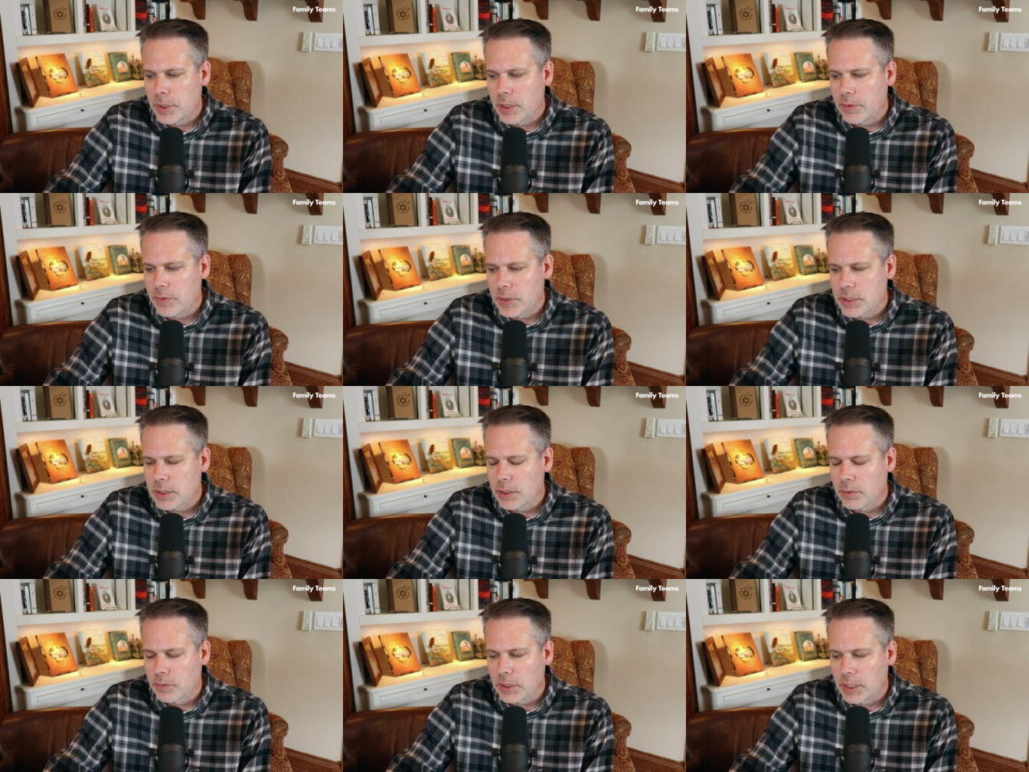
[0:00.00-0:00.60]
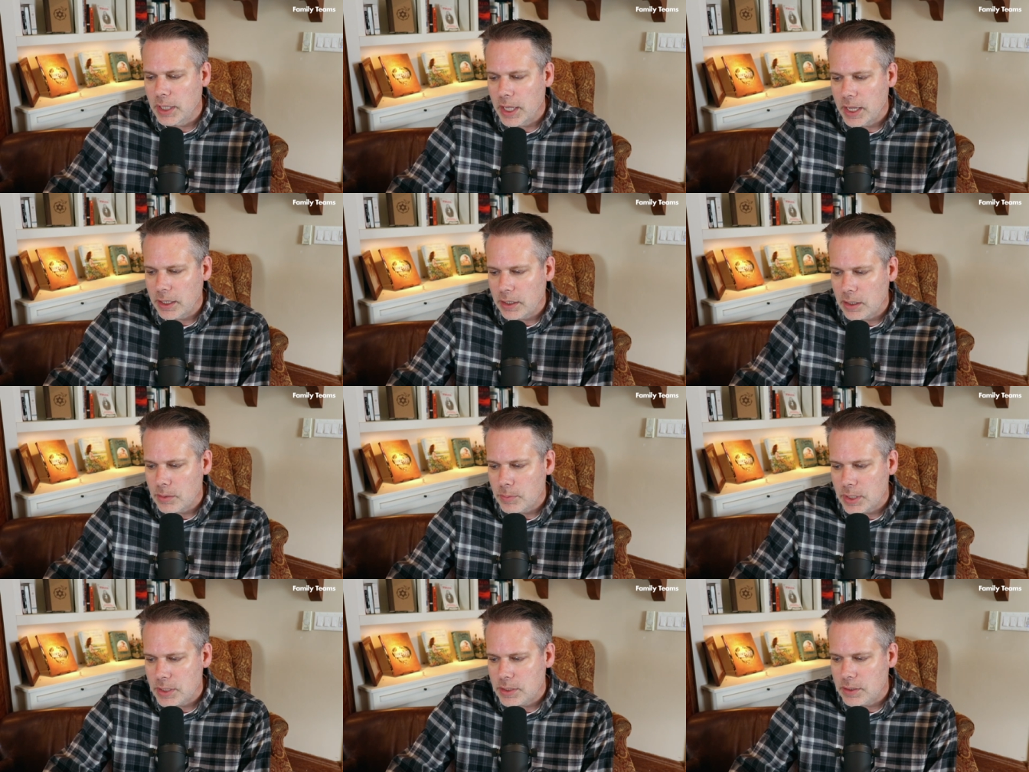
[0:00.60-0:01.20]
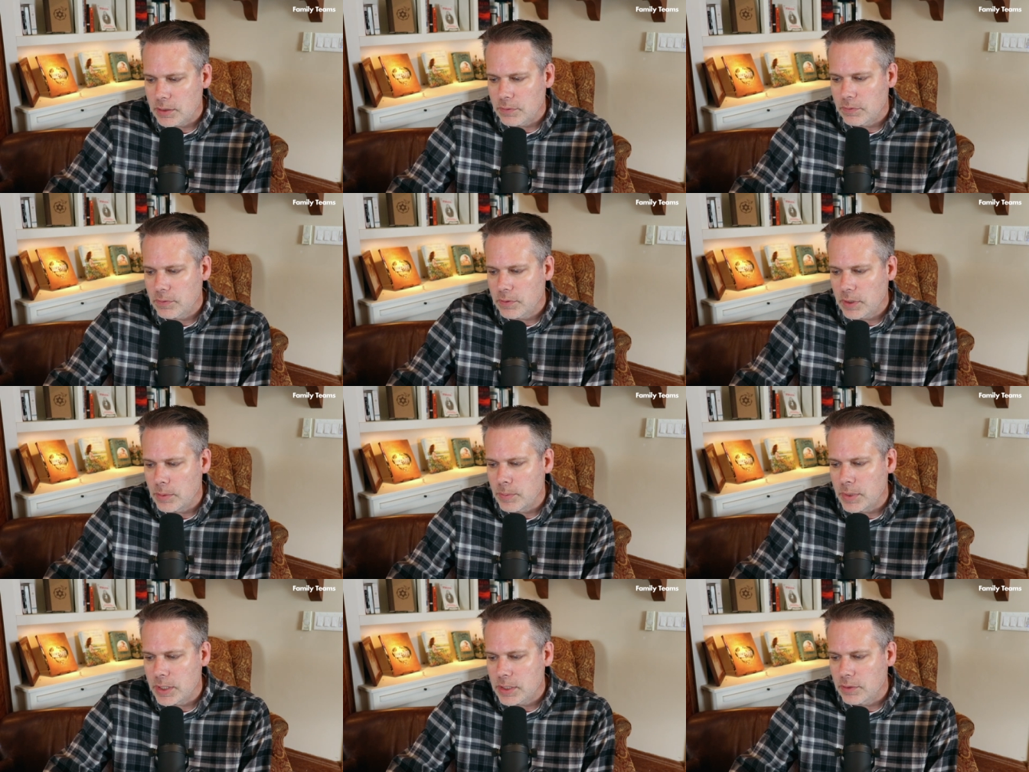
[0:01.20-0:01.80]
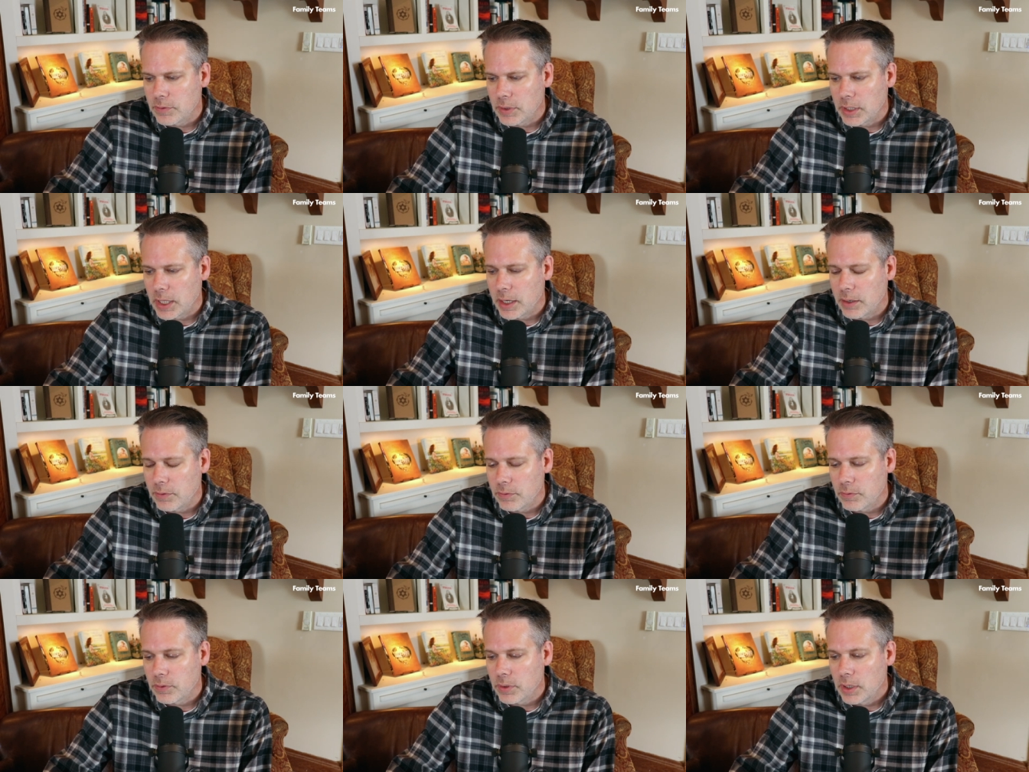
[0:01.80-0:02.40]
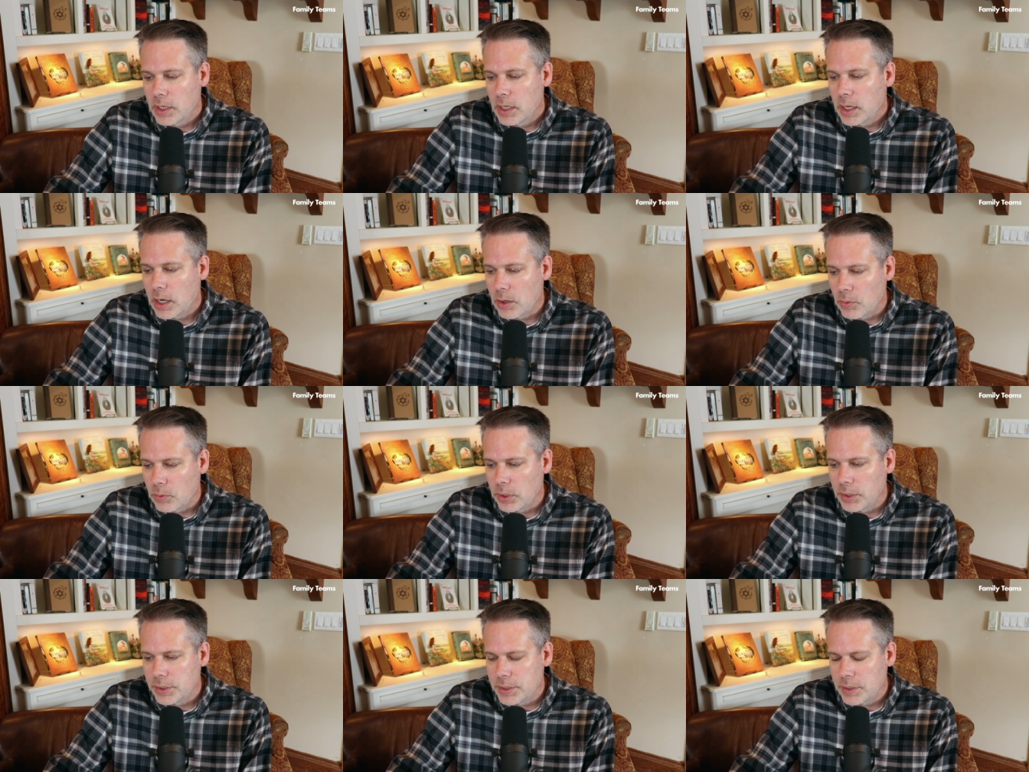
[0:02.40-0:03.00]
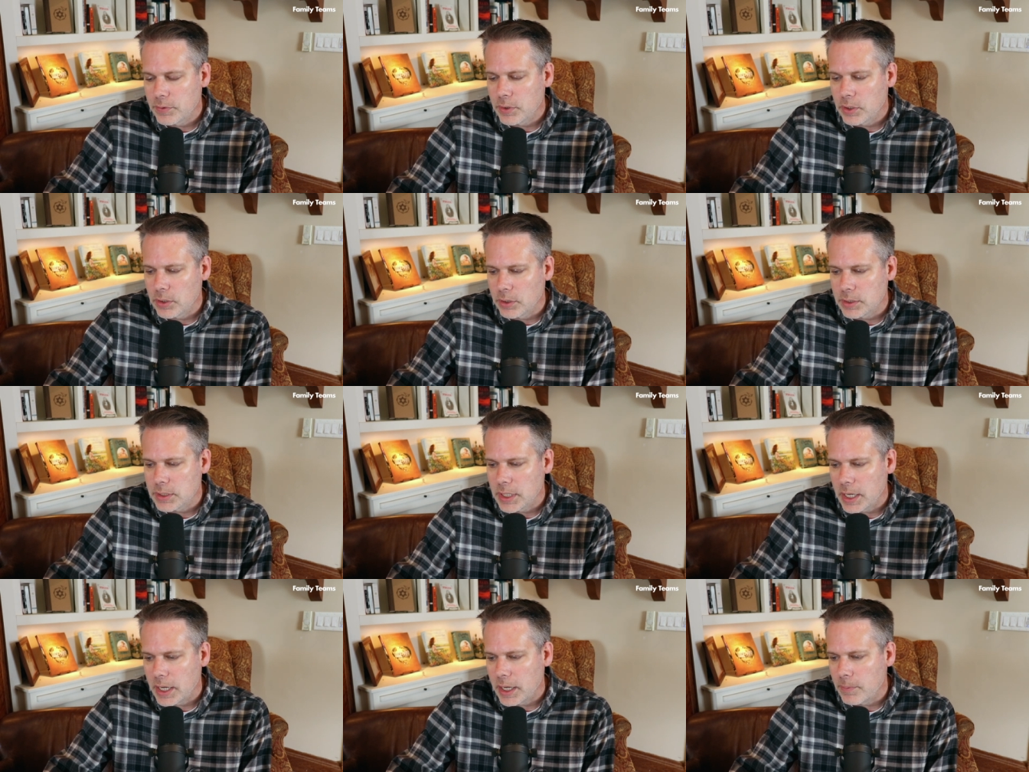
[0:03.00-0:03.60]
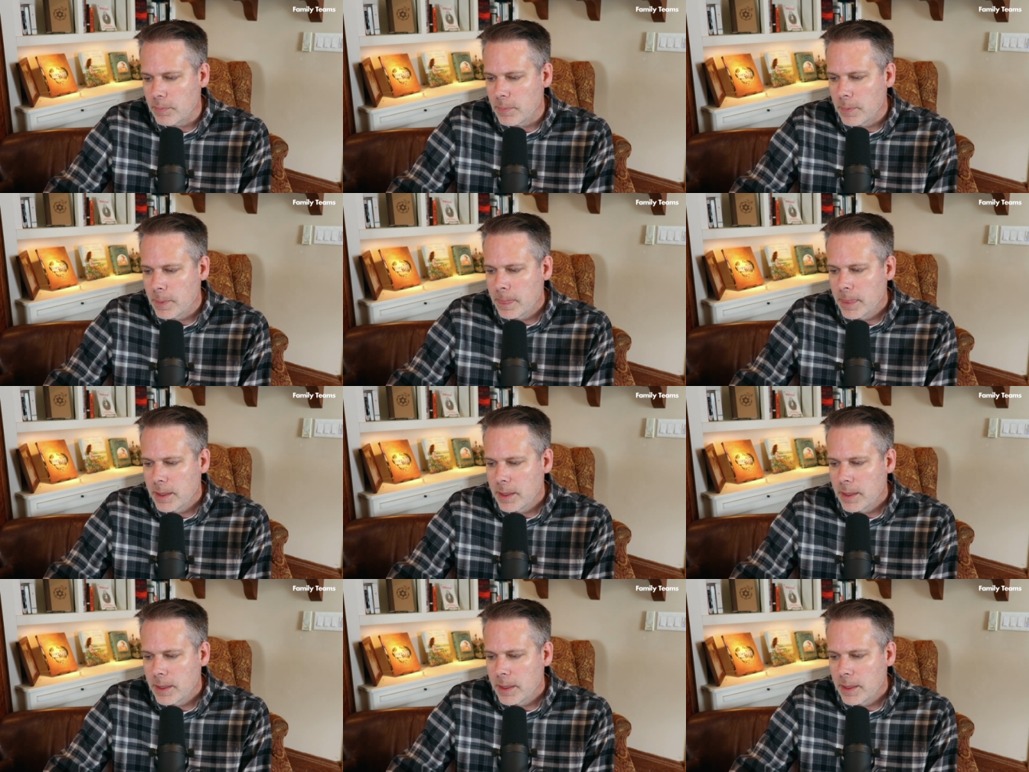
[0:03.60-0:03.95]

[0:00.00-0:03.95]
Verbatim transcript: a bit of a silver lining in the midst of a lot of a real difficult time.